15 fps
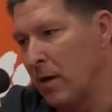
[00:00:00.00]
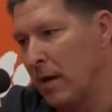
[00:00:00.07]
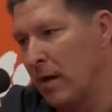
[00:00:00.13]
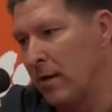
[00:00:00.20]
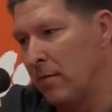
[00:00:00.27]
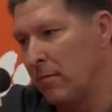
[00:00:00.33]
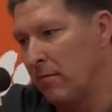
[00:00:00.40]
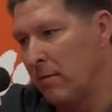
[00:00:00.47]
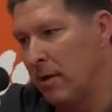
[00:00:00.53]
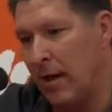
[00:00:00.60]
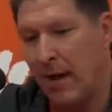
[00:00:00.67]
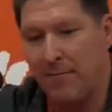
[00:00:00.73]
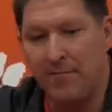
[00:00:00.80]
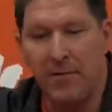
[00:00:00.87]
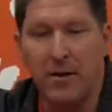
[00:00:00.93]
and you
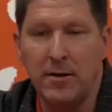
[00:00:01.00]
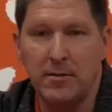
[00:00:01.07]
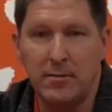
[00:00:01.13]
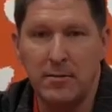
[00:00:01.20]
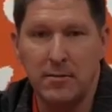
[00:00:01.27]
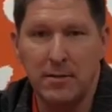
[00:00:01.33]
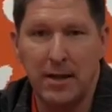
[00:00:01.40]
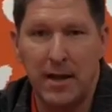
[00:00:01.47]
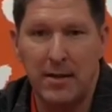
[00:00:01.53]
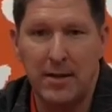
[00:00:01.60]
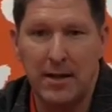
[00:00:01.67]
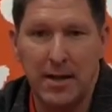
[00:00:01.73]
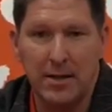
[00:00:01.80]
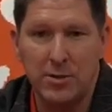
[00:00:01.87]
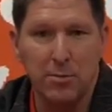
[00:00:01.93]
have fun. And I
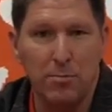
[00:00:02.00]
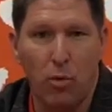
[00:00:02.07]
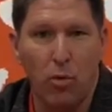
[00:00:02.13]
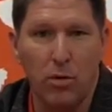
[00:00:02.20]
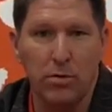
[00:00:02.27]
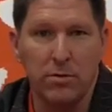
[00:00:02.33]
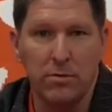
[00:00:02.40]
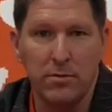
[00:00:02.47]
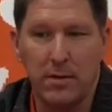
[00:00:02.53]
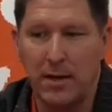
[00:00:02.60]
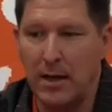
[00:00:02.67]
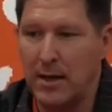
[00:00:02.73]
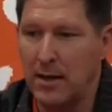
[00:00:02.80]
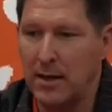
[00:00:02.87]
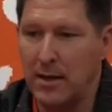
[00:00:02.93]
think that's important.
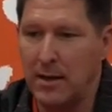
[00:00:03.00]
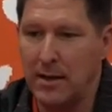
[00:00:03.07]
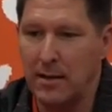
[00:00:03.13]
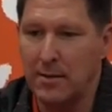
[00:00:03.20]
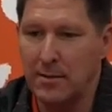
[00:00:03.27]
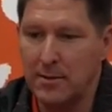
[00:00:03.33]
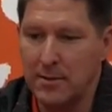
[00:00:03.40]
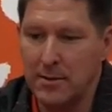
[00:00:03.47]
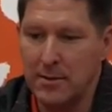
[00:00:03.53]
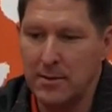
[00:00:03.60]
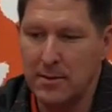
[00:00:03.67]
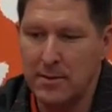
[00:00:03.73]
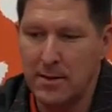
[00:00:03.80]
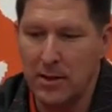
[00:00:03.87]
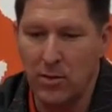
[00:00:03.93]
And,
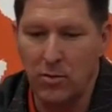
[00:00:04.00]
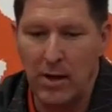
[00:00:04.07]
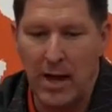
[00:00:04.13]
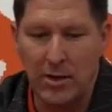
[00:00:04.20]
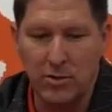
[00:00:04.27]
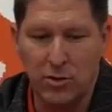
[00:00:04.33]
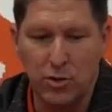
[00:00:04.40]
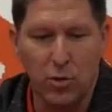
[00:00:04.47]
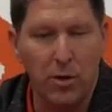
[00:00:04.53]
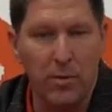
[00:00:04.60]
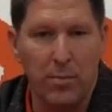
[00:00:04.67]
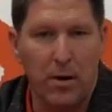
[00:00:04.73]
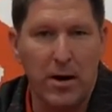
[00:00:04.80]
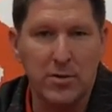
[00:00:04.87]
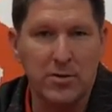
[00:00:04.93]
guys enjoy the
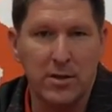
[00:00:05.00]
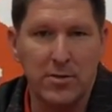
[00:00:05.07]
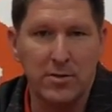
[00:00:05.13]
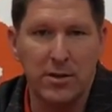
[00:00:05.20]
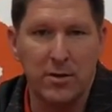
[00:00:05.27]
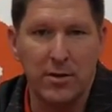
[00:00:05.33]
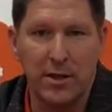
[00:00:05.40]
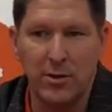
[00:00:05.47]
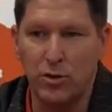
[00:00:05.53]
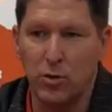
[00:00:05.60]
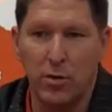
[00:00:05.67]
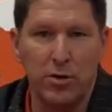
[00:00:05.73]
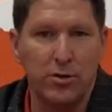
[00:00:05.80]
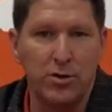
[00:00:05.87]
process here. They enjoy the